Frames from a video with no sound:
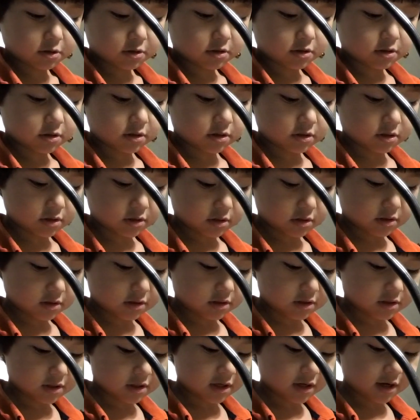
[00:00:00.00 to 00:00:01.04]
What we get?
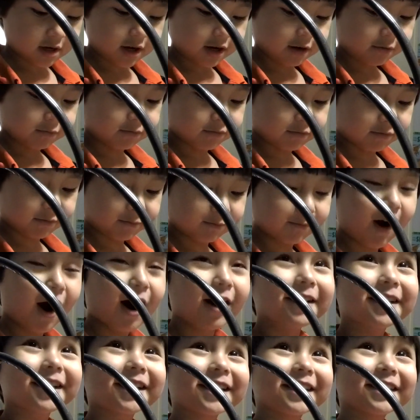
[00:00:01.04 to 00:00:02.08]

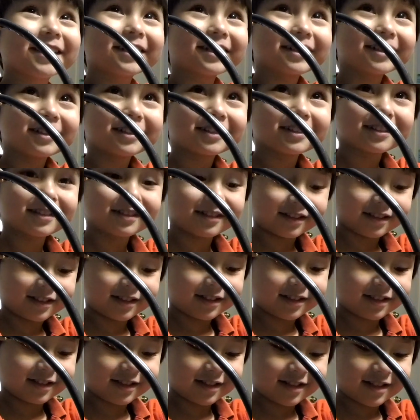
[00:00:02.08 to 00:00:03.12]
Rocky.
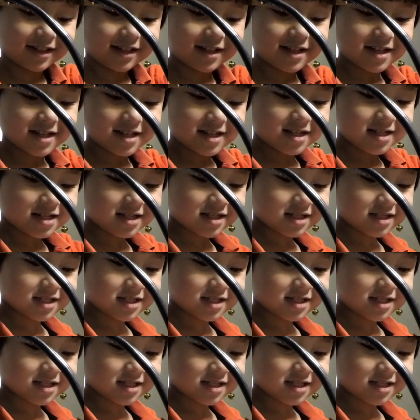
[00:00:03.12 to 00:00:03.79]
Rocky.